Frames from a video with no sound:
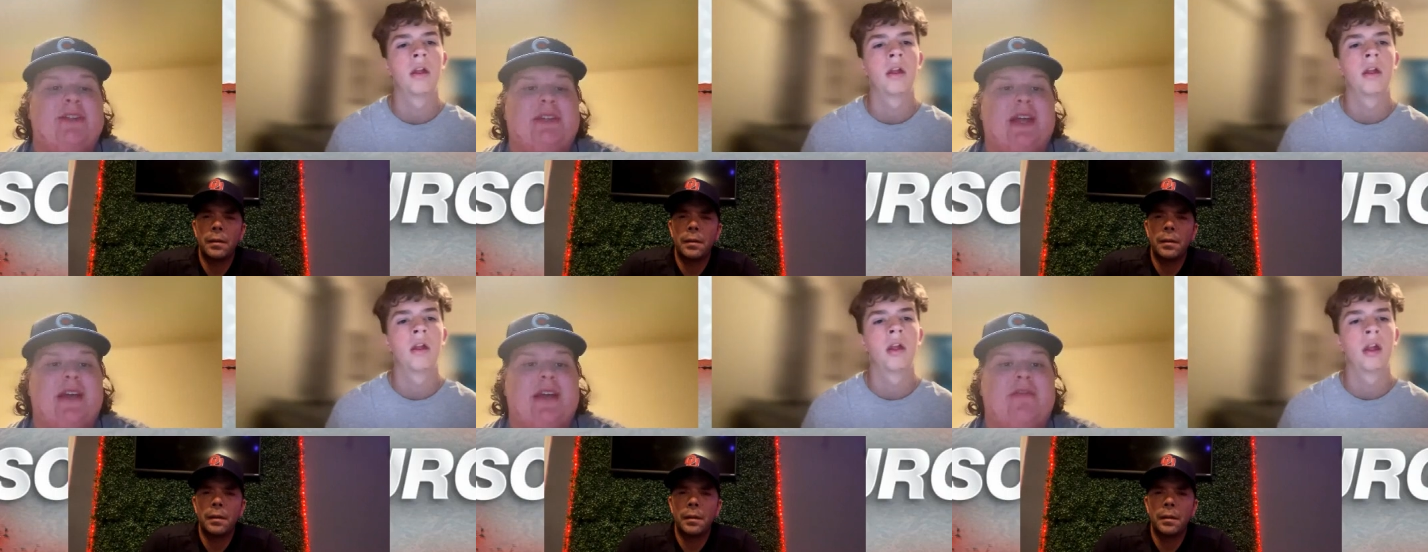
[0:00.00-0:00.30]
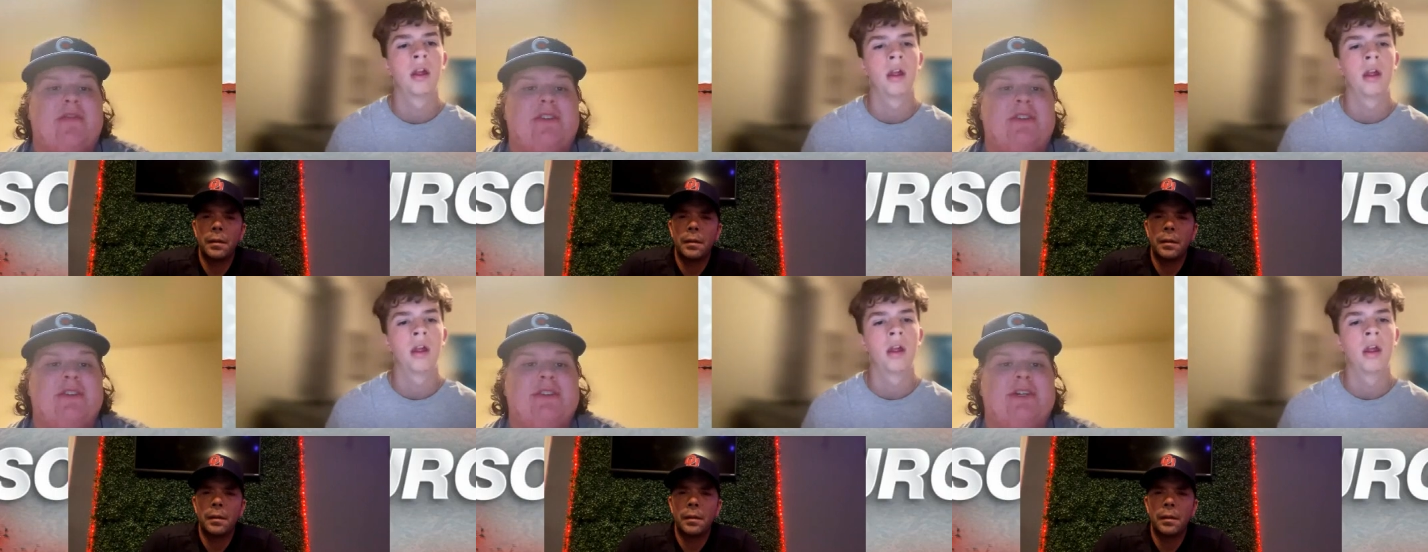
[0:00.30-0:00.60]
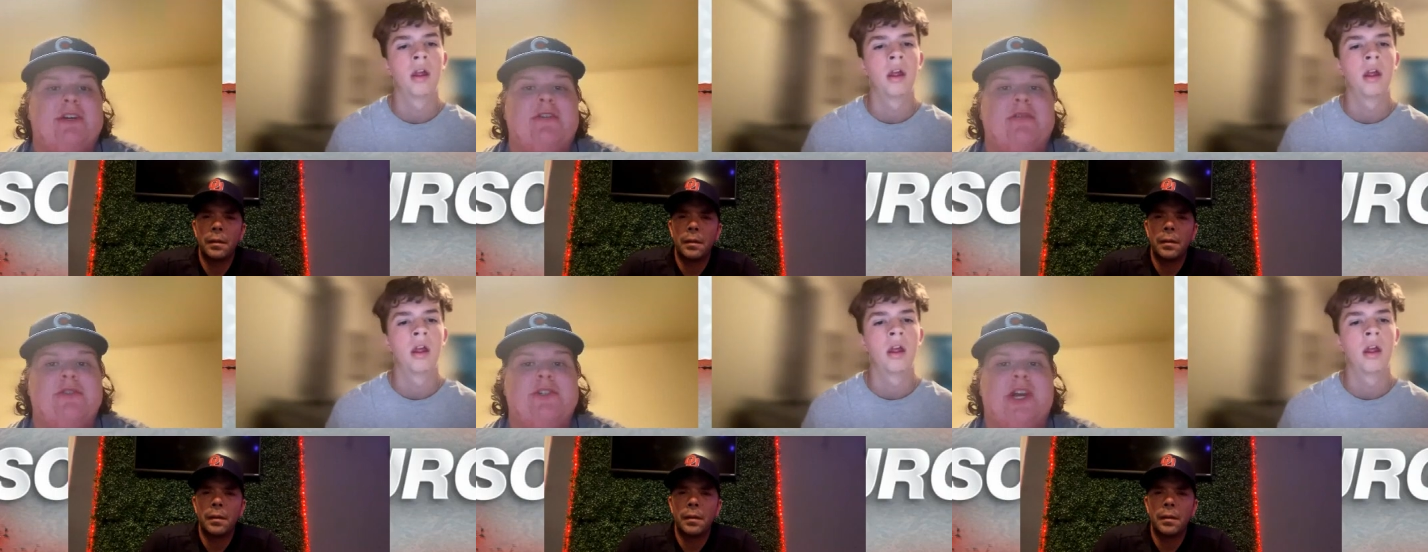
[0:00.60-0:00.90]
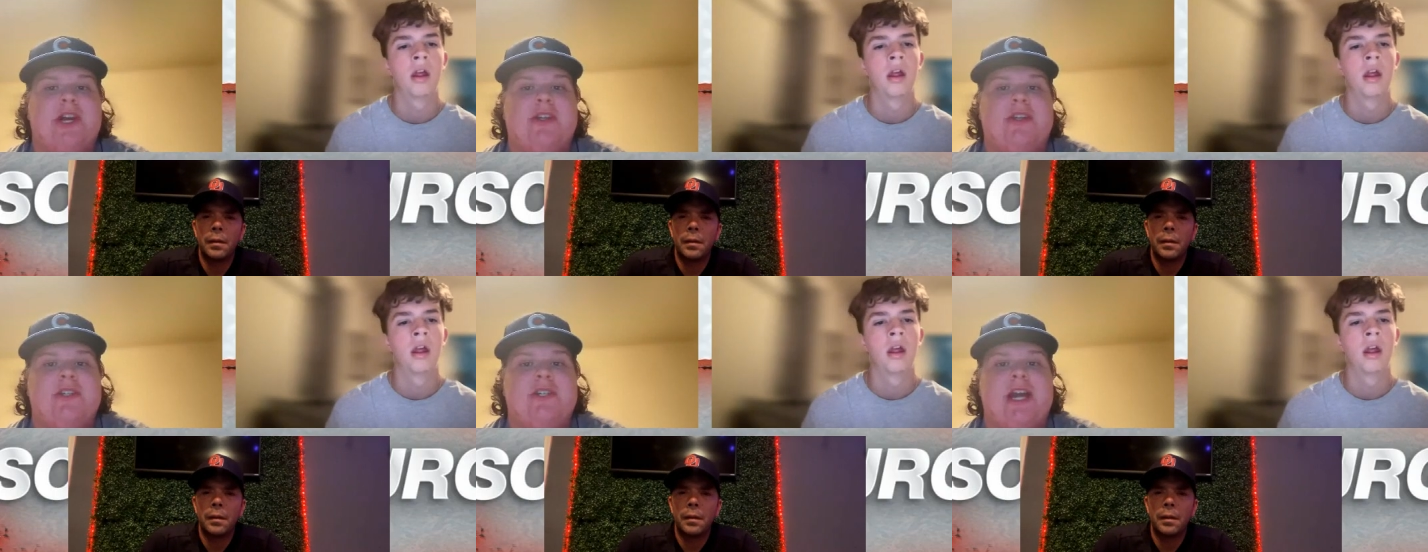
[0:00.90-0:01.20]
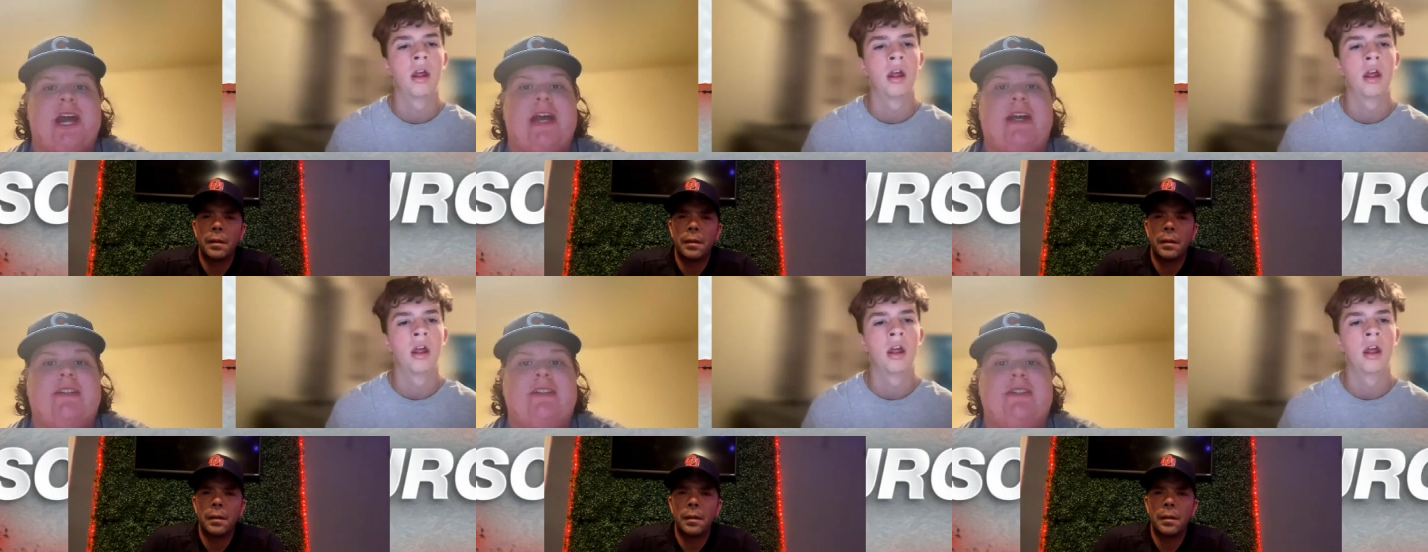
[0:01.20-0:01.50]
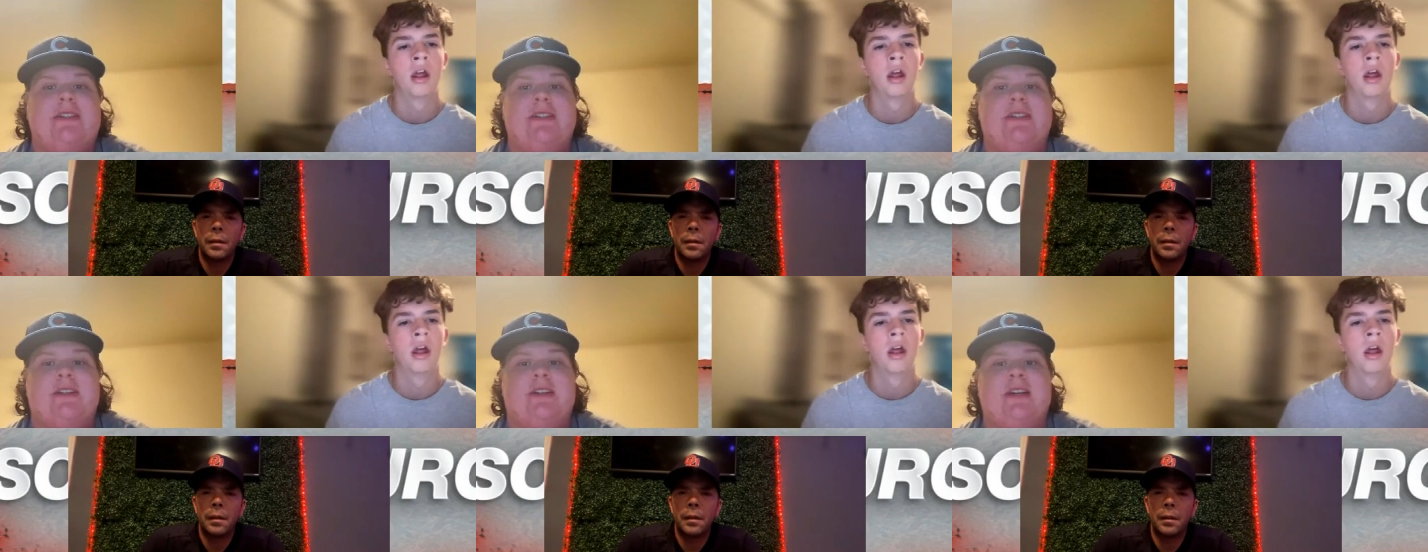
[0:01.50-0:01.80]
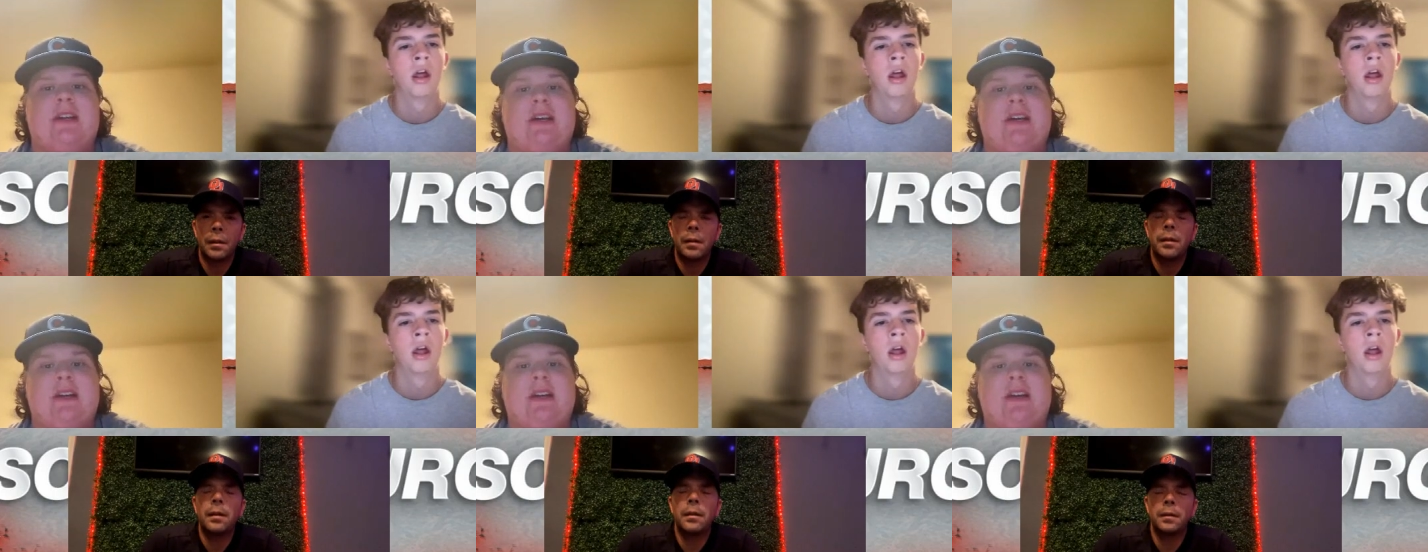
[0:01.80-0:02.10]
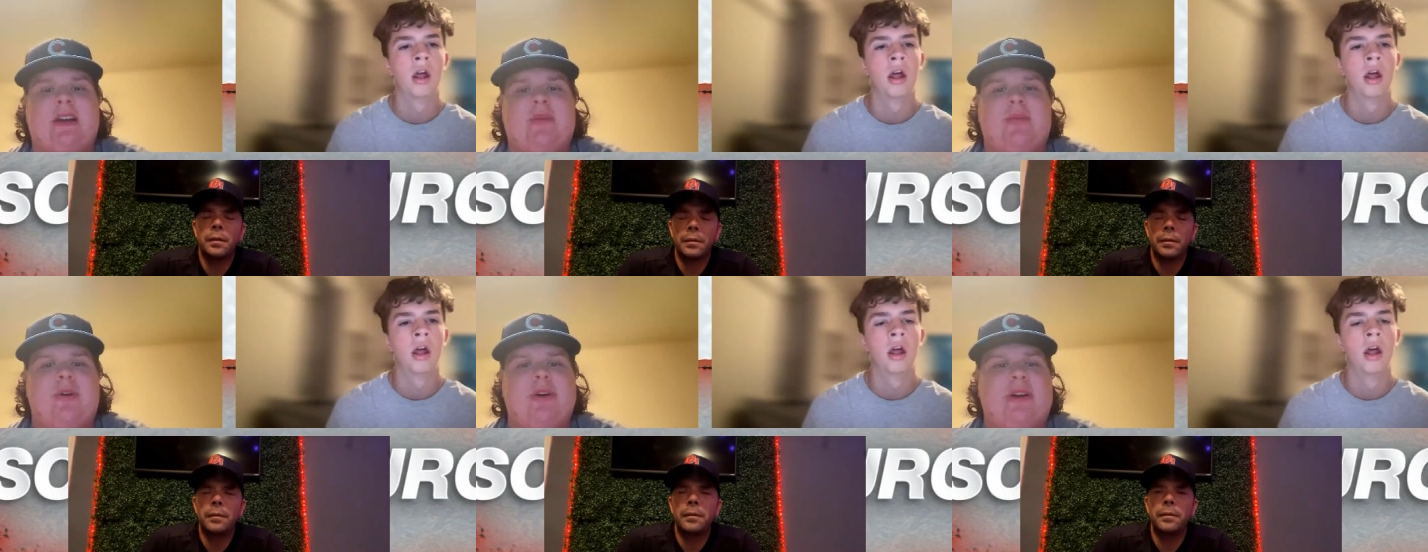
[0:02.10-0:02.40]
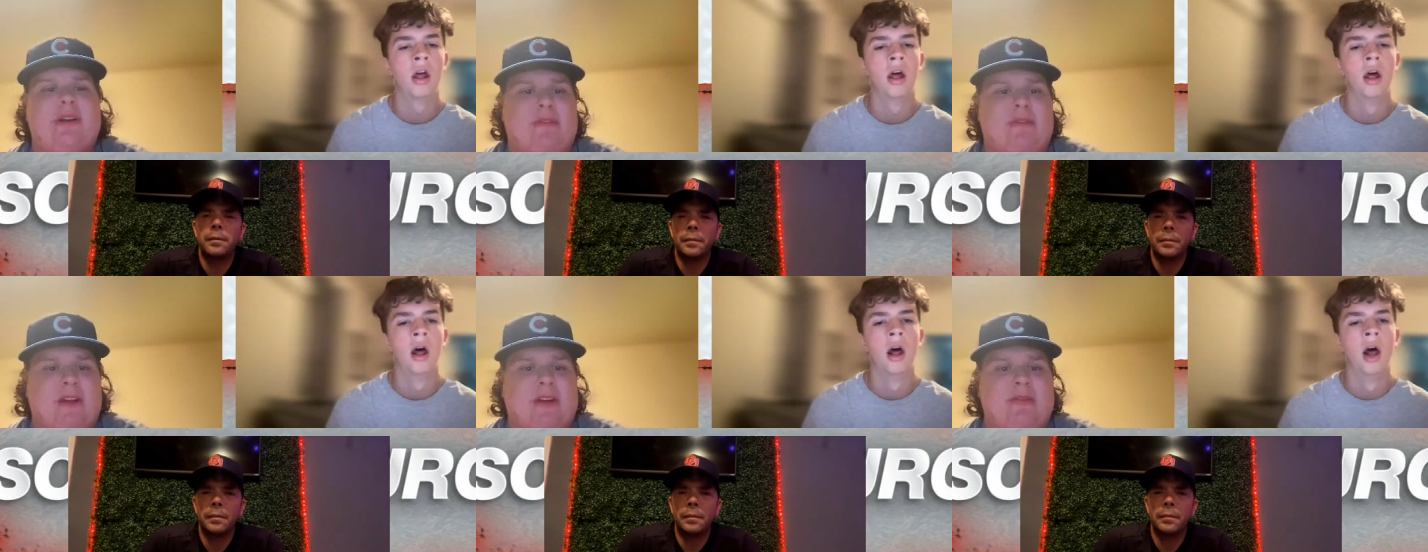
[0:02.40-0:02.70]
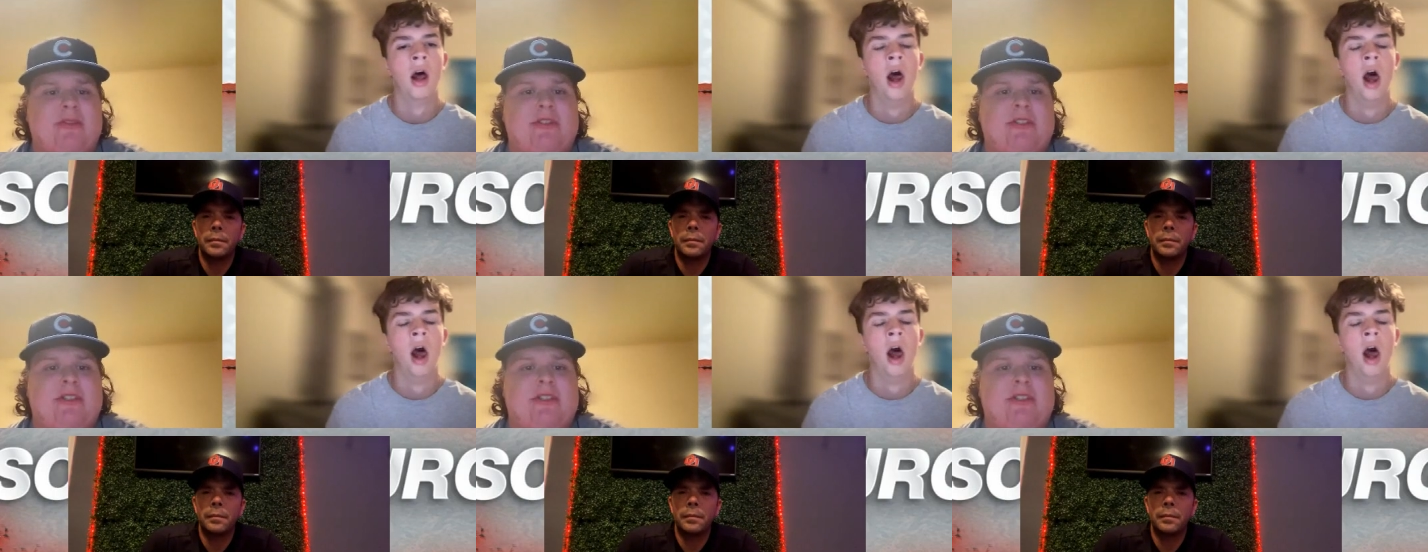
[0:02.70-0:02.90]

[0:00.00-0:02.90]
Speaker 1: and David Stone, Jaden Jackson. I believe those